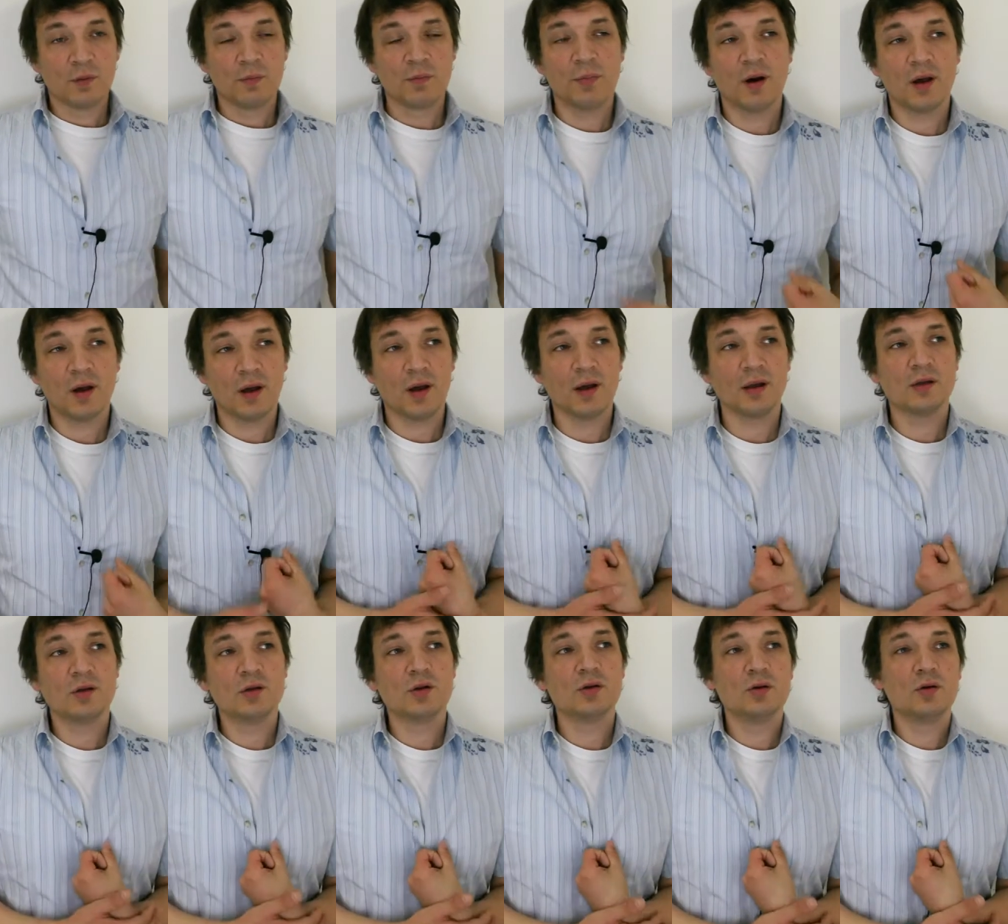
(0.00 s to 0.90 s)
But I
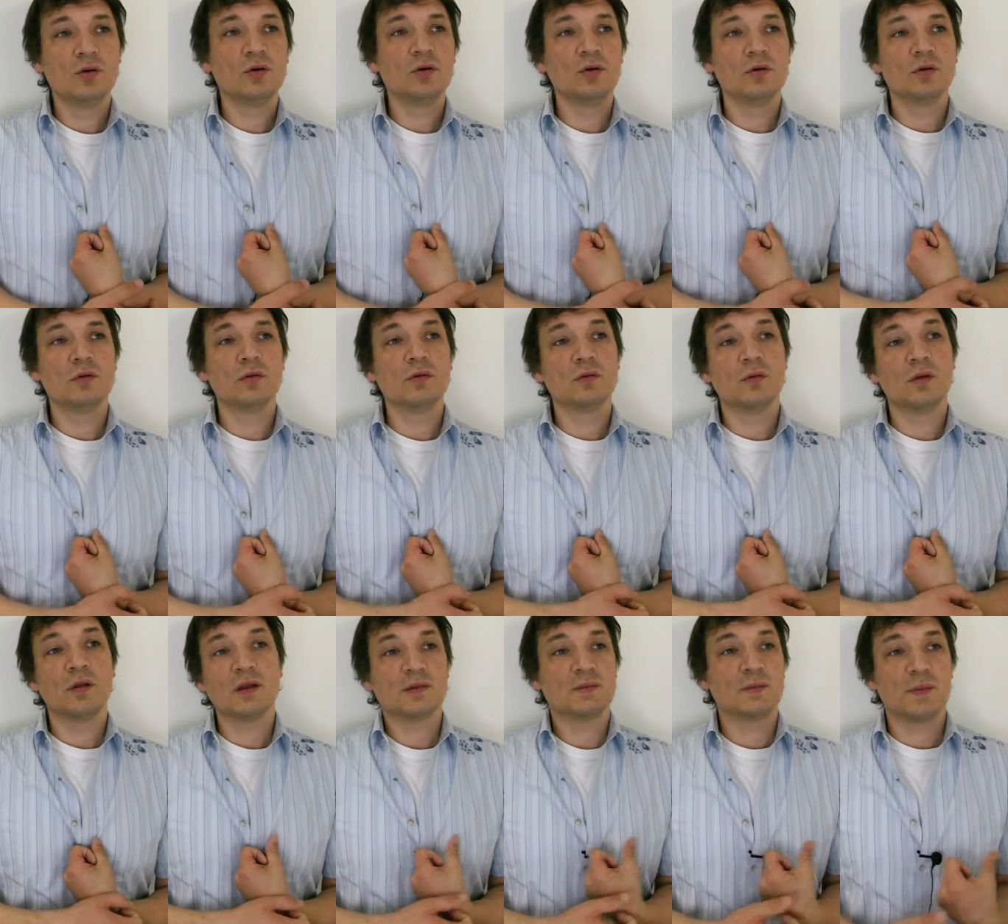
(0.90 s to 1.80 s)
do,
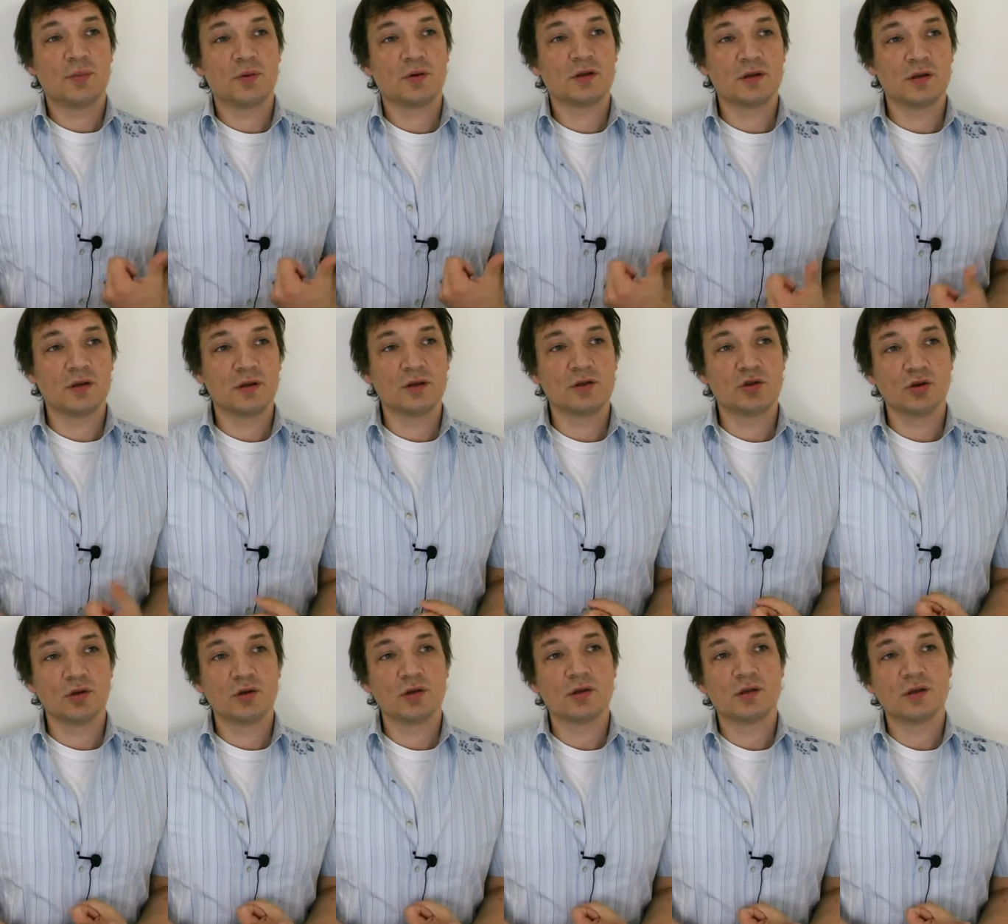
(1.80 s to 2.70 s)
this is my personal
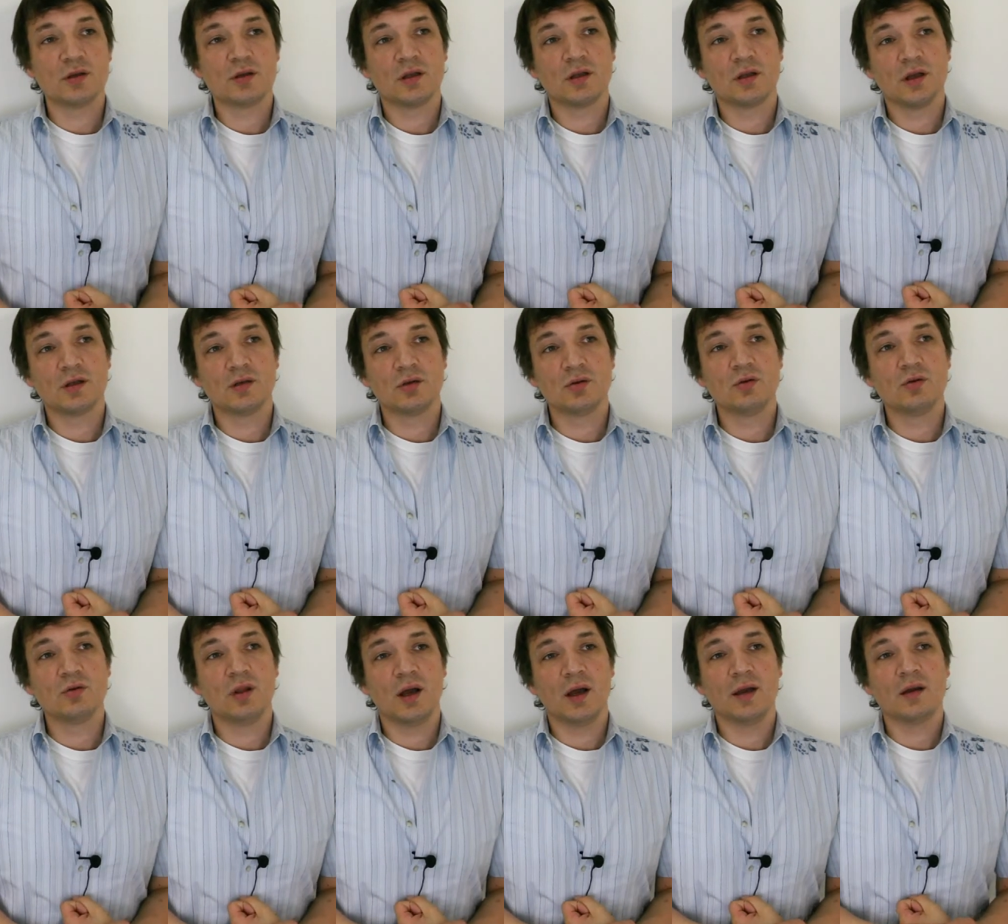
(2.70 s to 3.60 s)
choice, is that I do
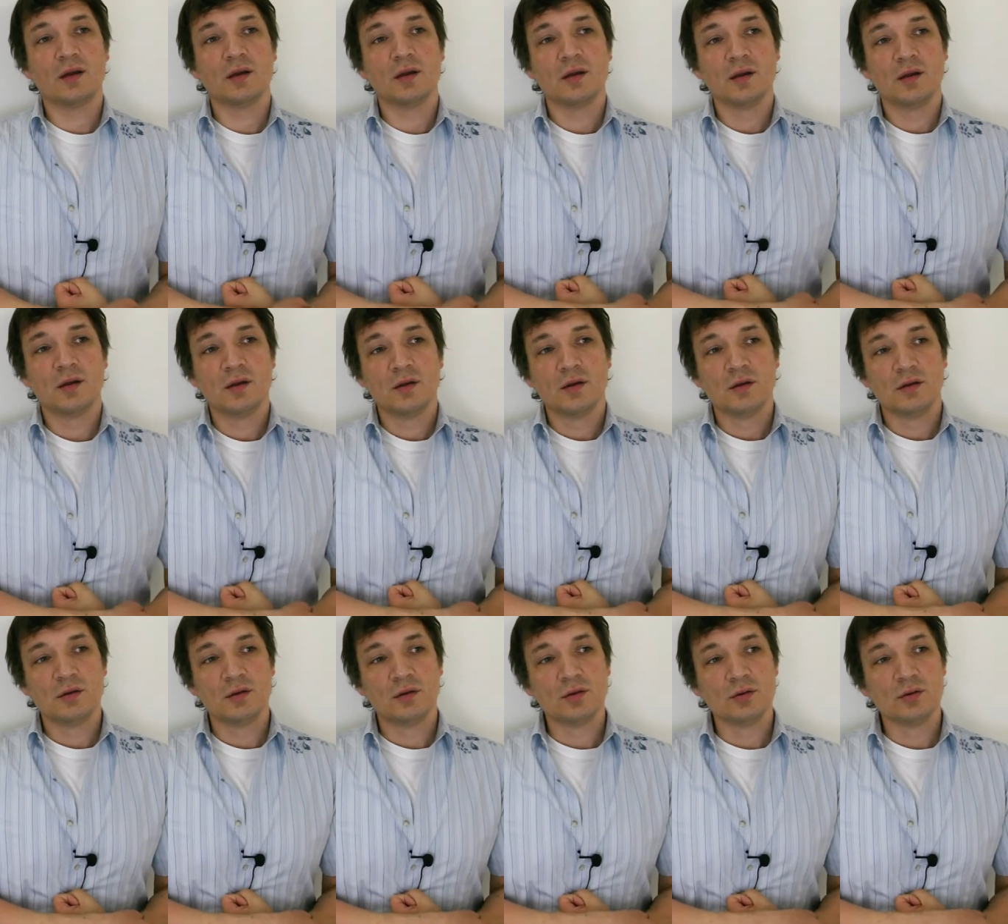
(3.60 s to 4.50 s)
like
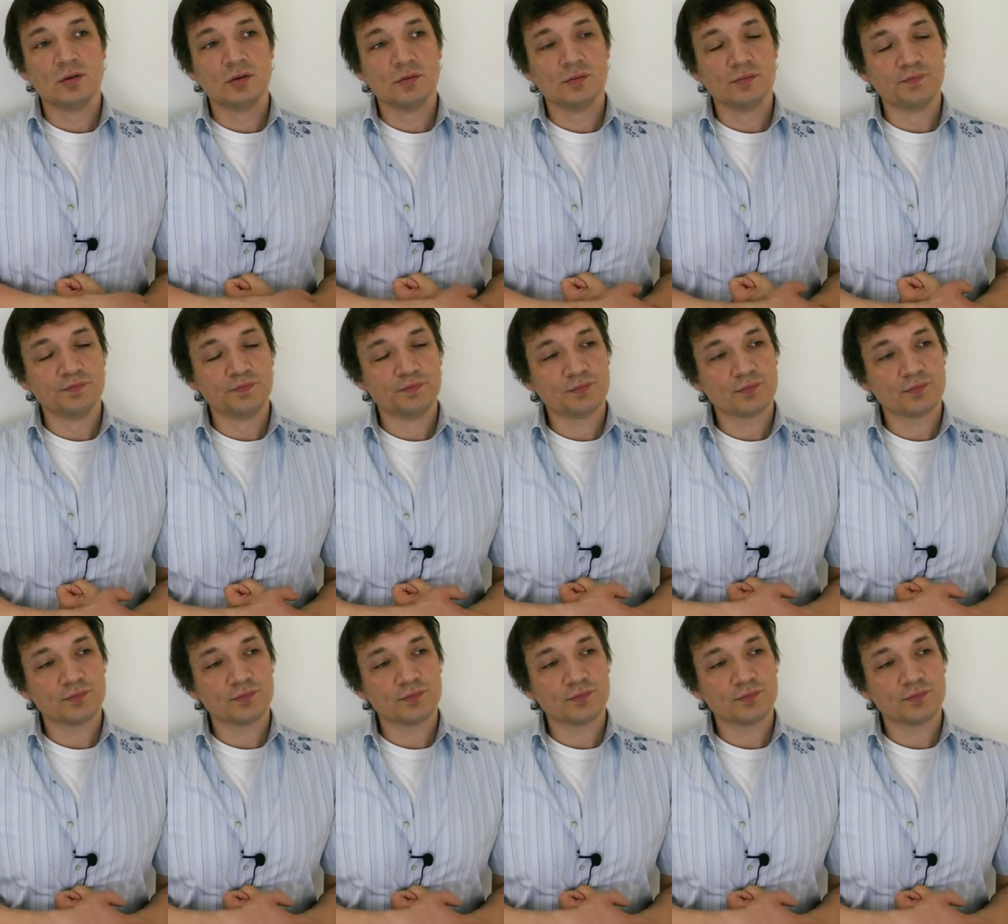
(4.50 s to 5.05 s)
to